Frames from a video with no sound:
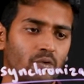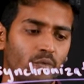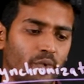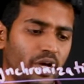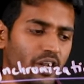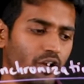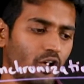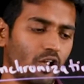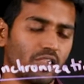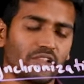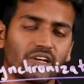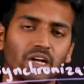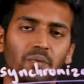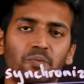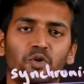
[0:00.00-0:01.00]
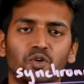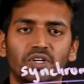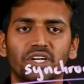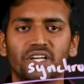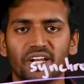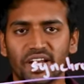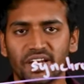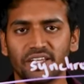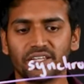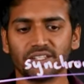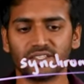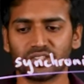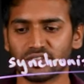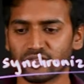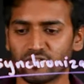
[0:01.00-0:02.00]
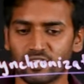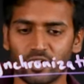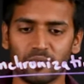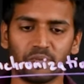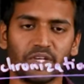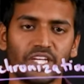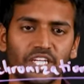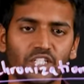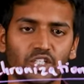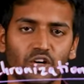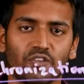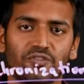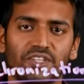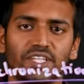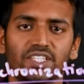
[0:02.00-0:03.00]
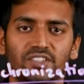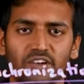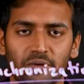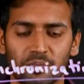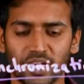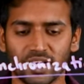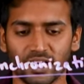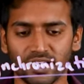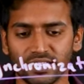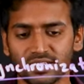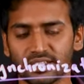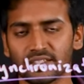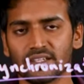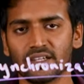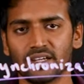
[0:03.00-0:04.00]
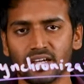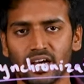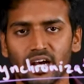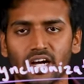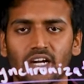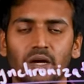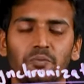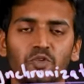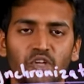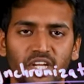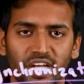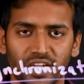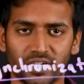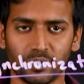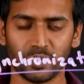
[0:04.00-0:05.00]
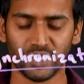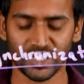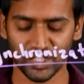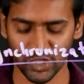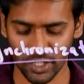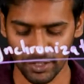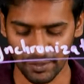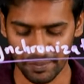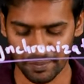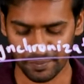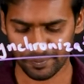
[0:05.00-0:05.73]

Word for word: where all the computed gradients from each of these replicas are communicated with each other.